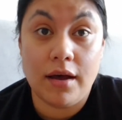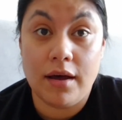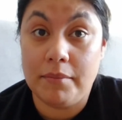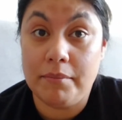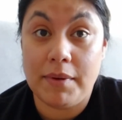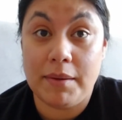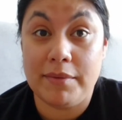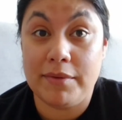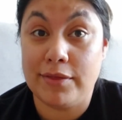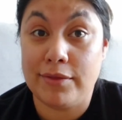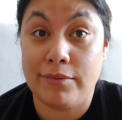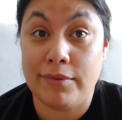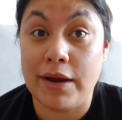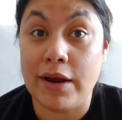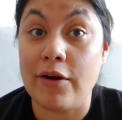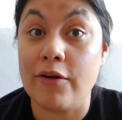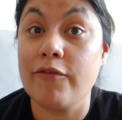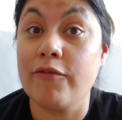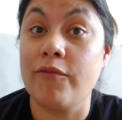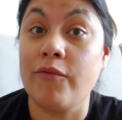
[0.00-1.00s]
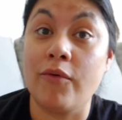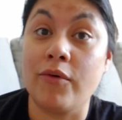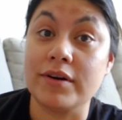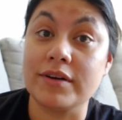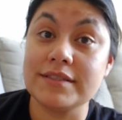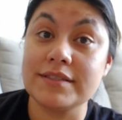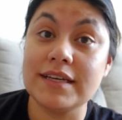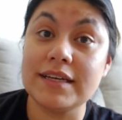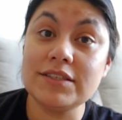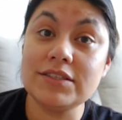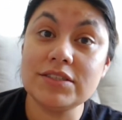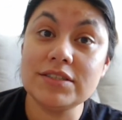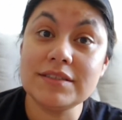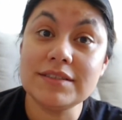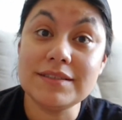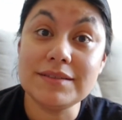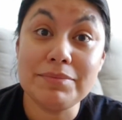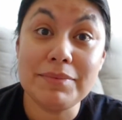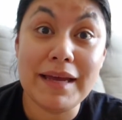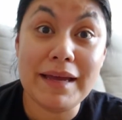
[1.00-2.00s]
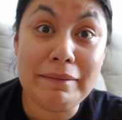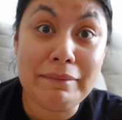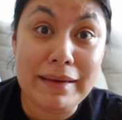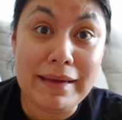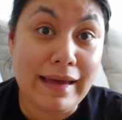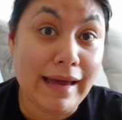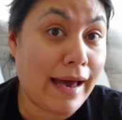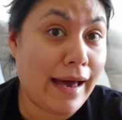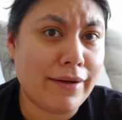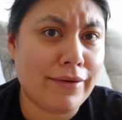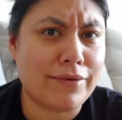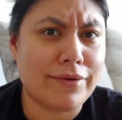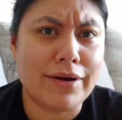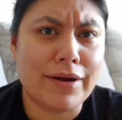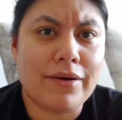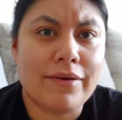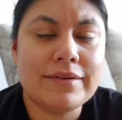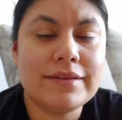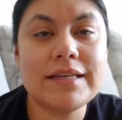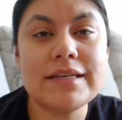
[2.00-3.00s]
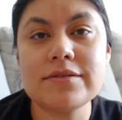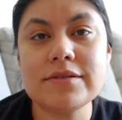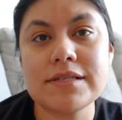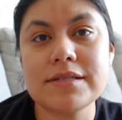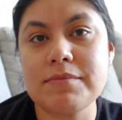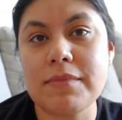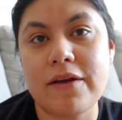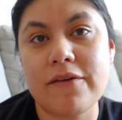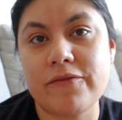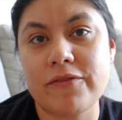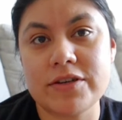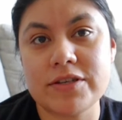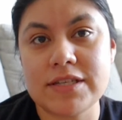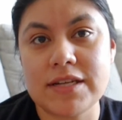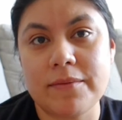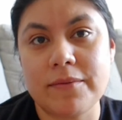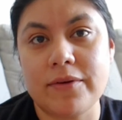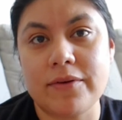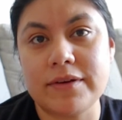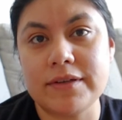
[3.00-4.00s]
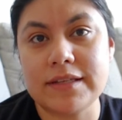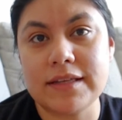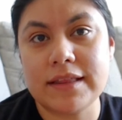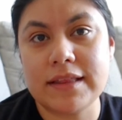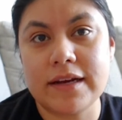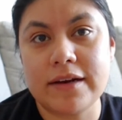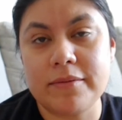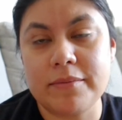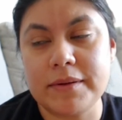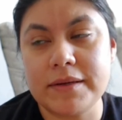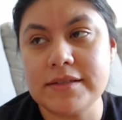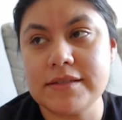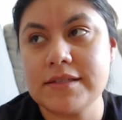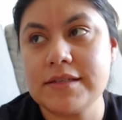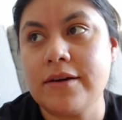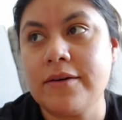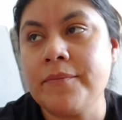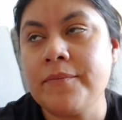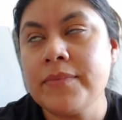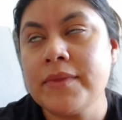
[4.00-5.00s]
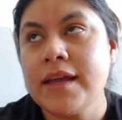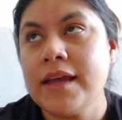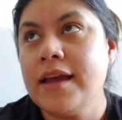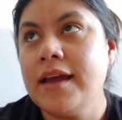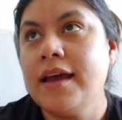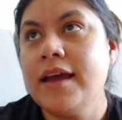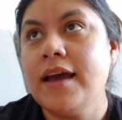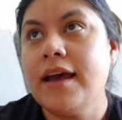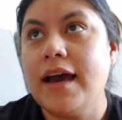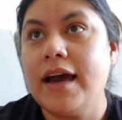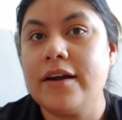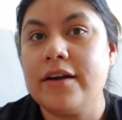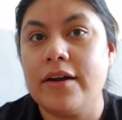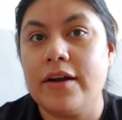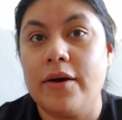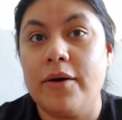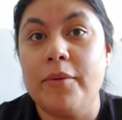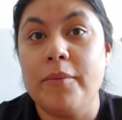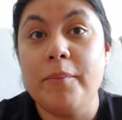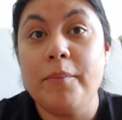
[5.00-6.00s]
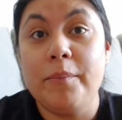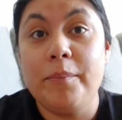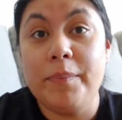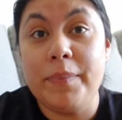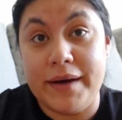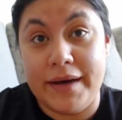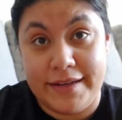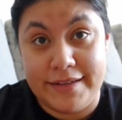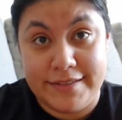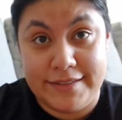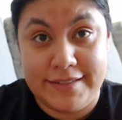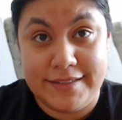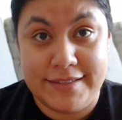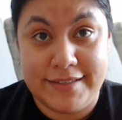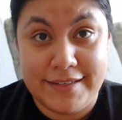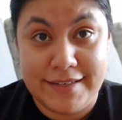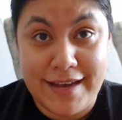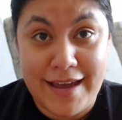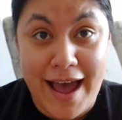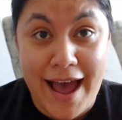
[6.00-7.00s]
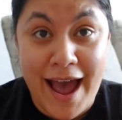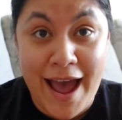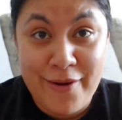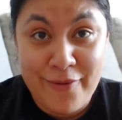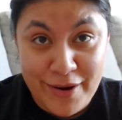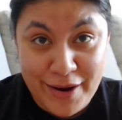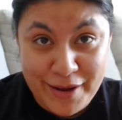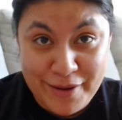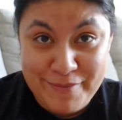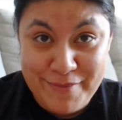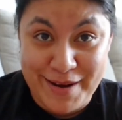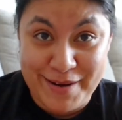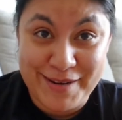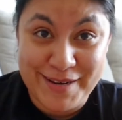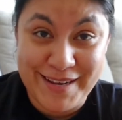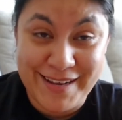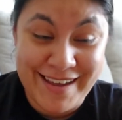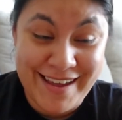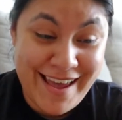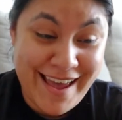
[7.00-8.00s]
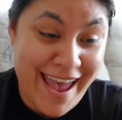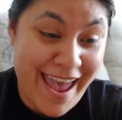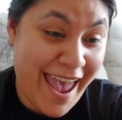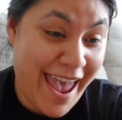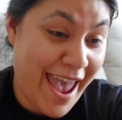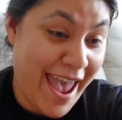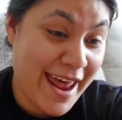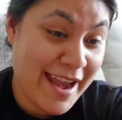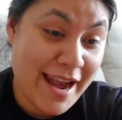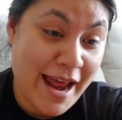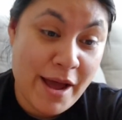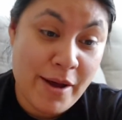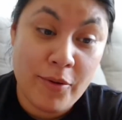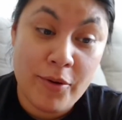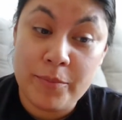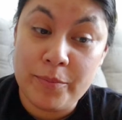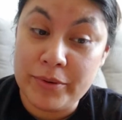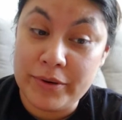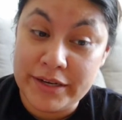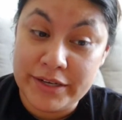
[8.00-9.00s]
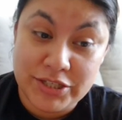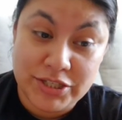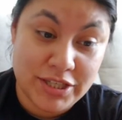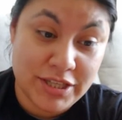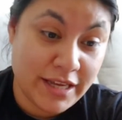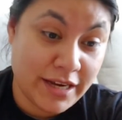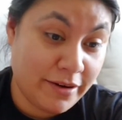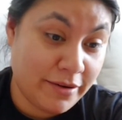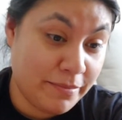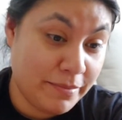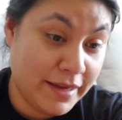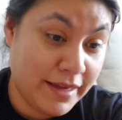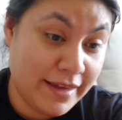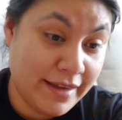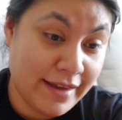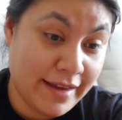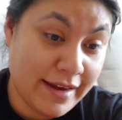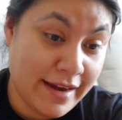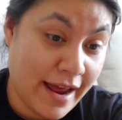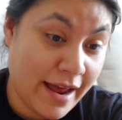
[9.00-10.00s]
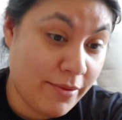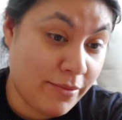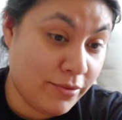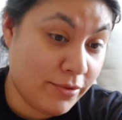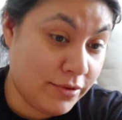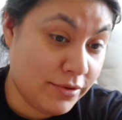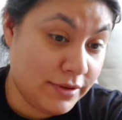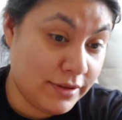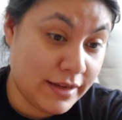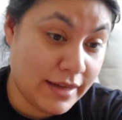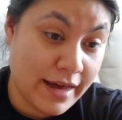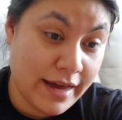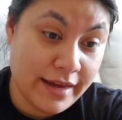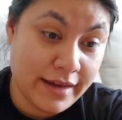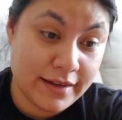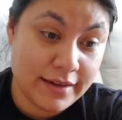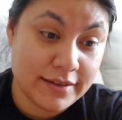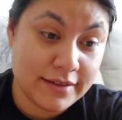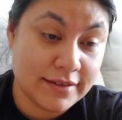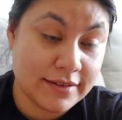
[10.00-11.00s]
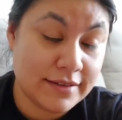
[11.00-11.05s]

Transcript: maybe 3 or 4 sessions, maybe. I don't know. This was my first time going to therapy, so I don't know. But I recommend, and I will preach therapy, and I will, like,